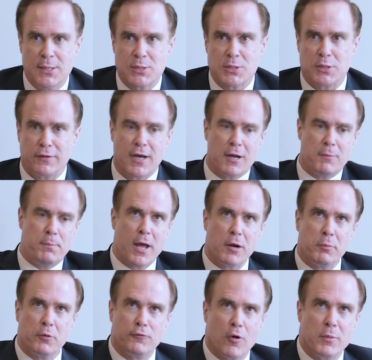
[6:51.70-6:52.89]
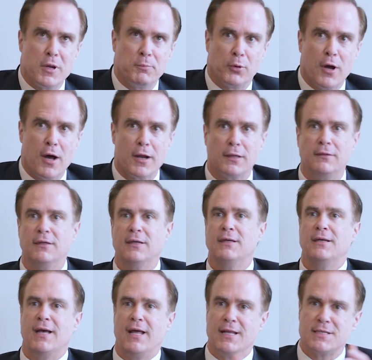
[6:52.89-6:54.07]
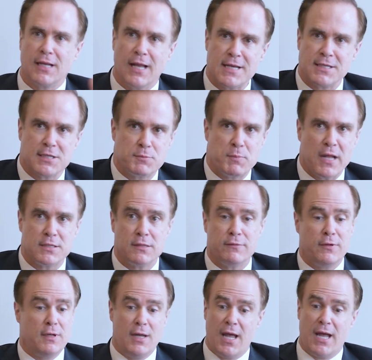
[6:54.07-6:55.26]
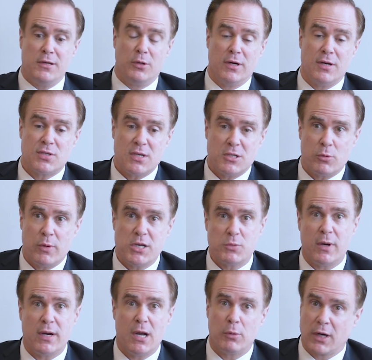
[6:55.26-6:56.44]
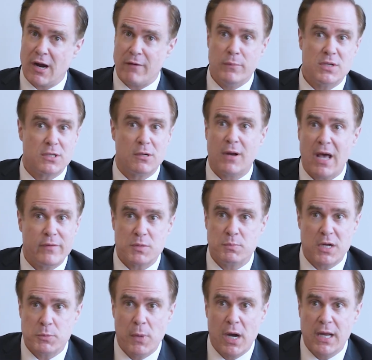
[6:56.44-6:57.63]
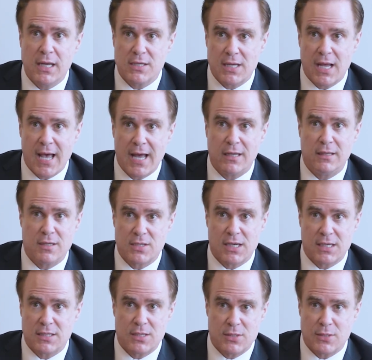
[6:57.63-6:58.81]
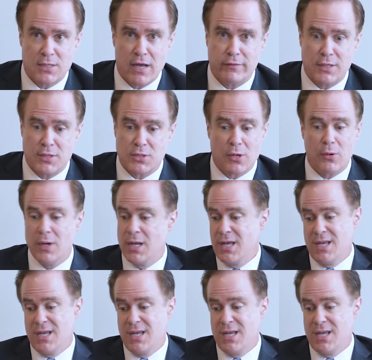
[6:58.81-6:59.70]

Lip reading: So you've got a better performing product, and it's less expensive, and you're in a situation right now where governments don't have as much money as they had in the 60s and 70s. So